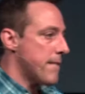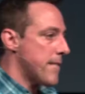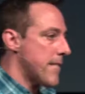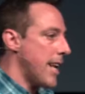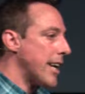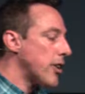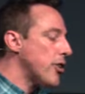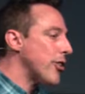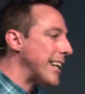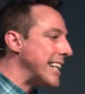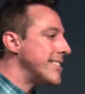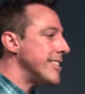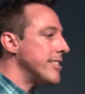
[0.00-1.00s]
A lot of
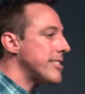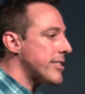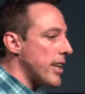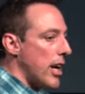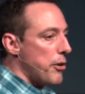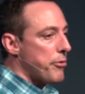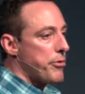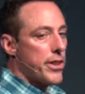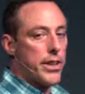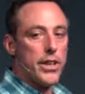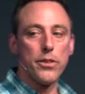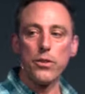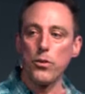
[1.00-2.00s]
crazy stuff
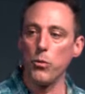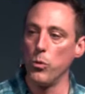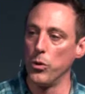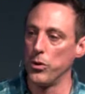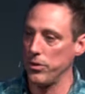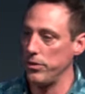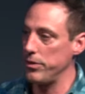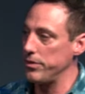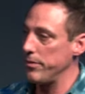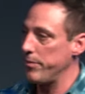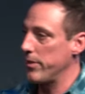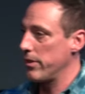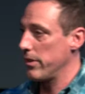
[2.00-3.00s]
in the world.
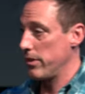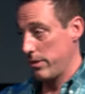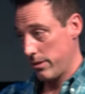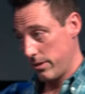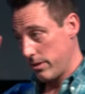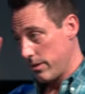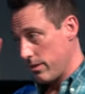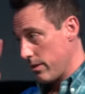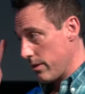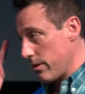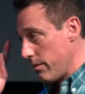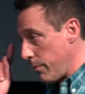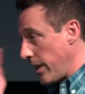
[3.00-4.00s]

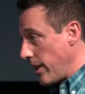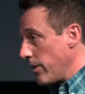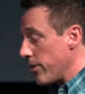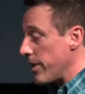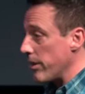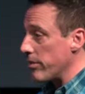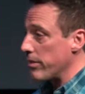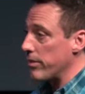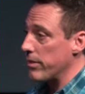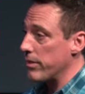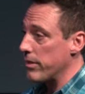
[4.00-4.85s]
But hear this.